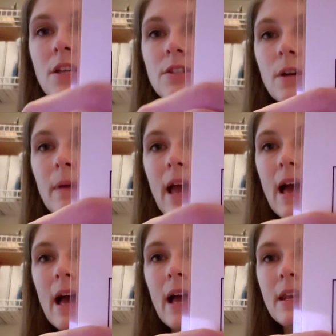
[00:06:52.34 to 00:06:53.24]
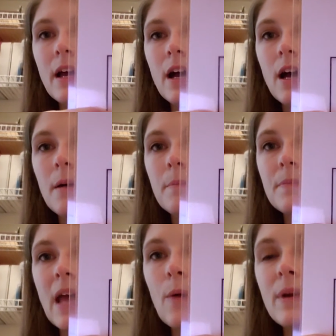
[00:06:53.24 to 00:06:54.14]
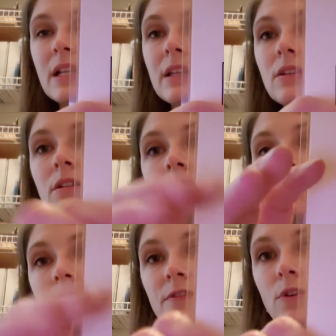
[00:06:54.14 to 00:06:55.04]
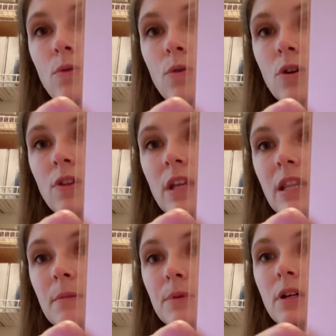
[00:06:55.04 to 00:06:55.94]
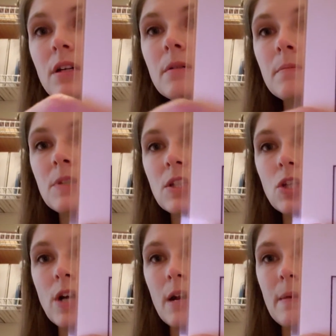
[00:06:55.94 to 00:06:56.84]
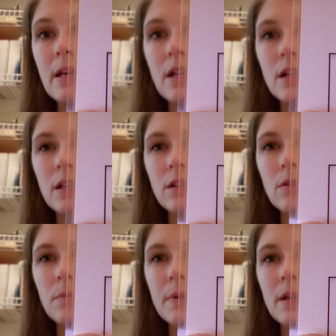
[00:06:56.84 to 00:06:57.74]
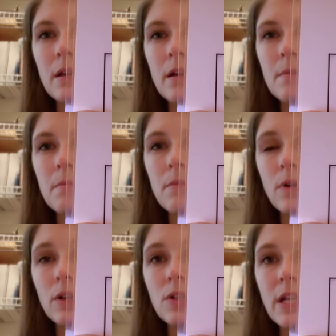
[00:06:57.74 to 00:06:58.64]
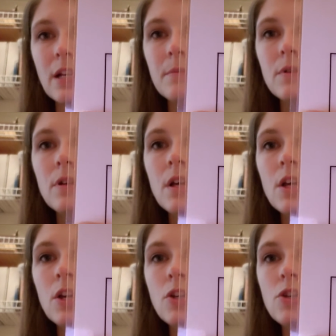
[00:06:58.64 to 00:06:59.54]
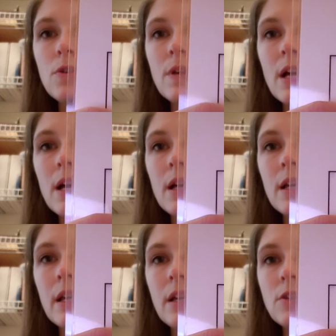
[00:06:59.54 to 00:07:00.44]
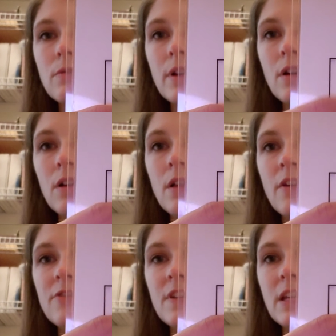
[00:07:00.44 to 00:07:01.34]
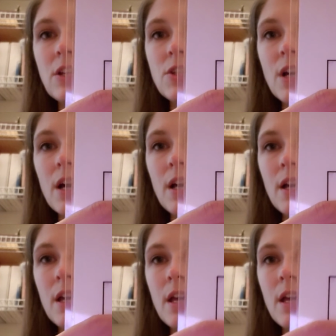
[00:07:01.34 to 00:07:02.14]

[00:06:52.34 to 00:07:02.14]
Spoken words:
So we had, I went a little different order than in the book, just to try to make it a little bit more understandable. Judah, Israel, Phoenicia.